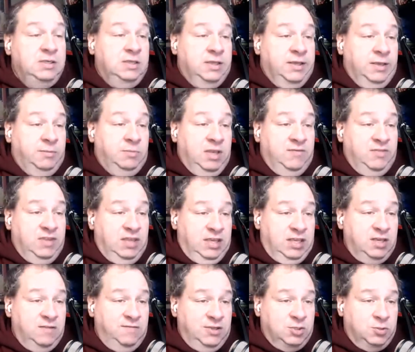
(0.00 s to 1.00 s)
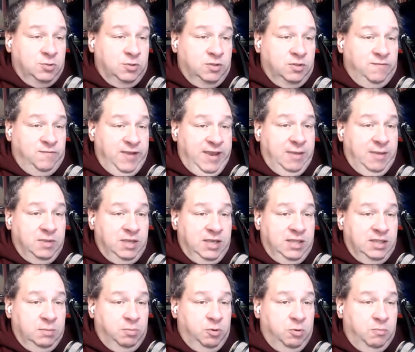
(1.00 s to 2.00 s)
You have the individual, the family,
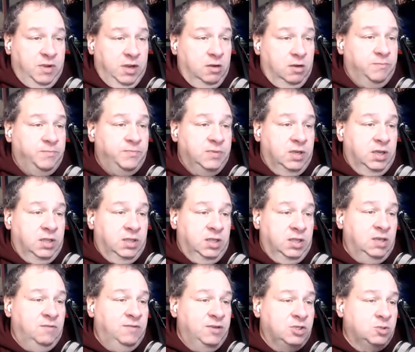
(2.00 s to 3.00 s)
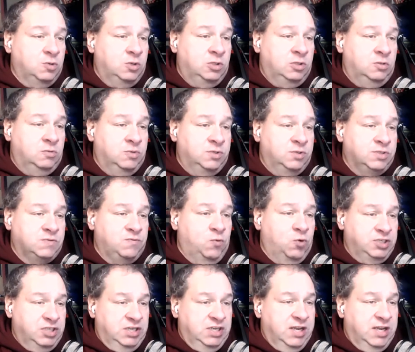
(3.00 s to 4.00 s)
and the Premier. The individual was
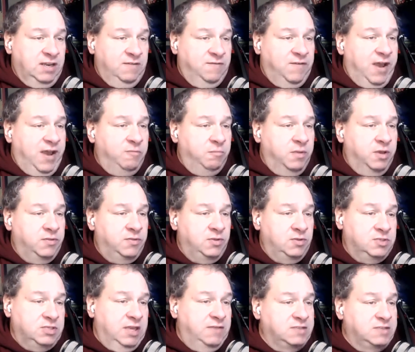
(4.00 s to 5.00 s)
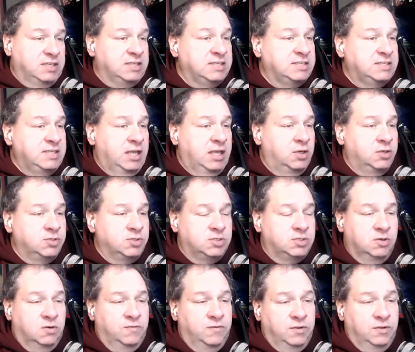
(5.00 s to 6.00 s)
$14.95 a month. You save
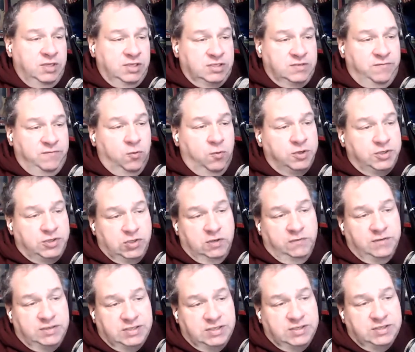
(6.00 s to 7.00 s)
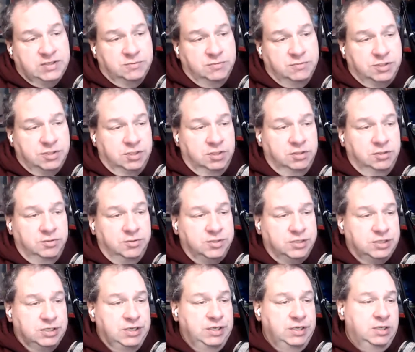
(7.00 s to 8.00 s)
$6 over these four services, which
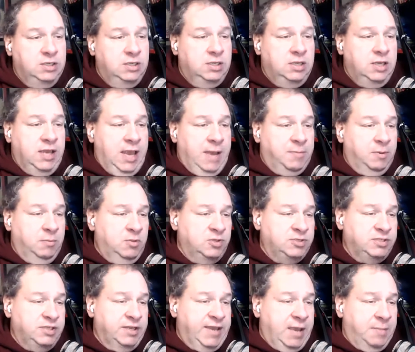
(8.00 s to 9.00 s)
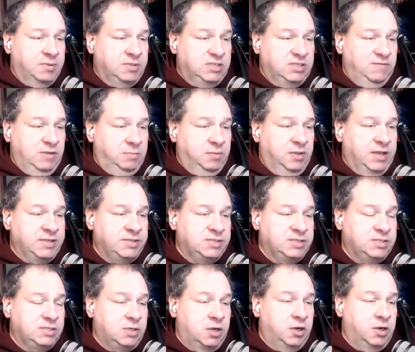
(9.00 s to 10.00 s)
includes Apple Music, Apple TV
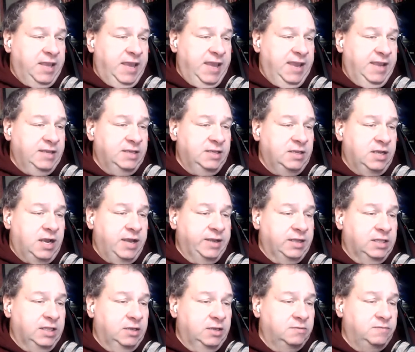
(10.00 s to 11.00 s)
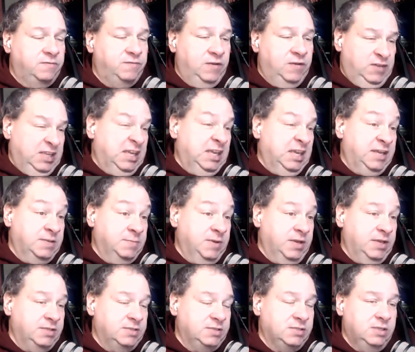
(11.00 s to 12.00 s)
Plus, Arcade, and iCloud, 50
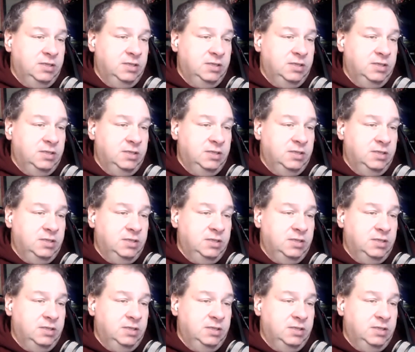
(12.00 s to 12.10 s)
gigabytes.